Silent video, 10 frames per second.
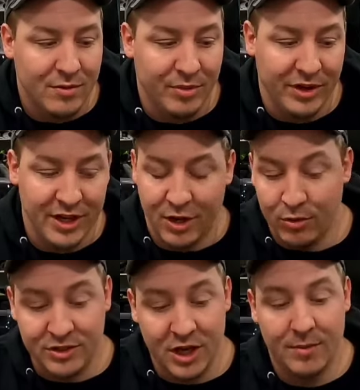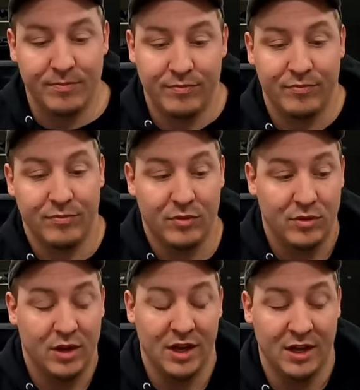But it goes
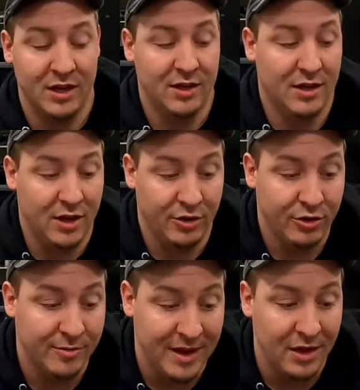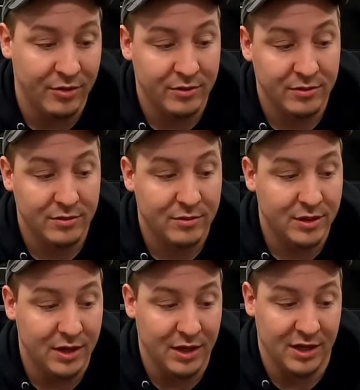up a good amount.
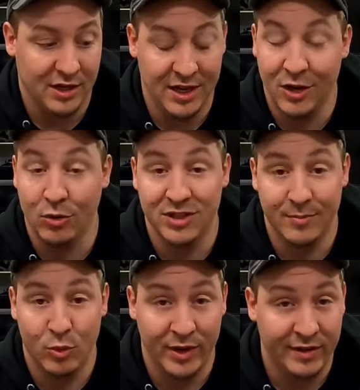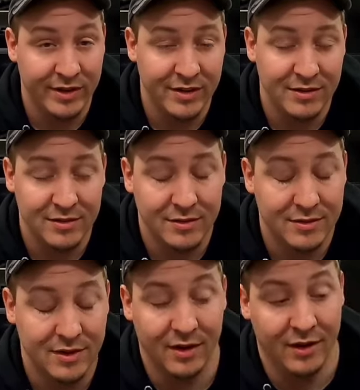It goes up quickly.
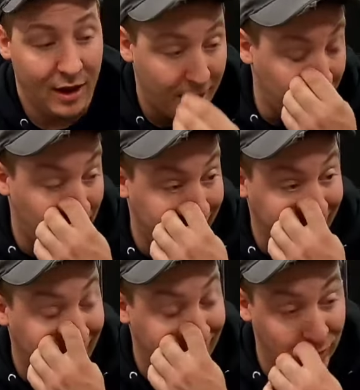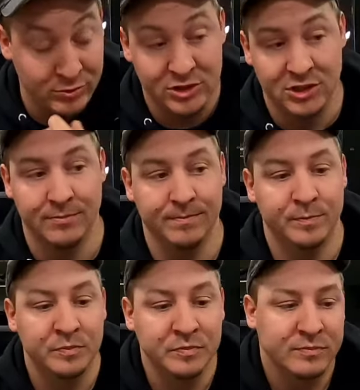I know I've used some
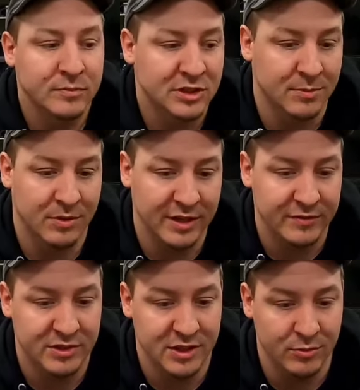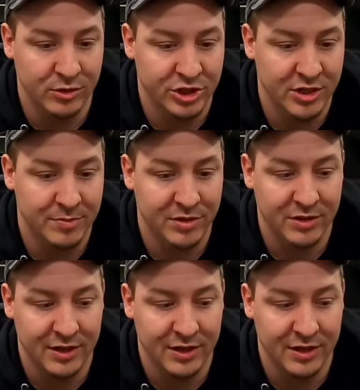lifts that were cheaper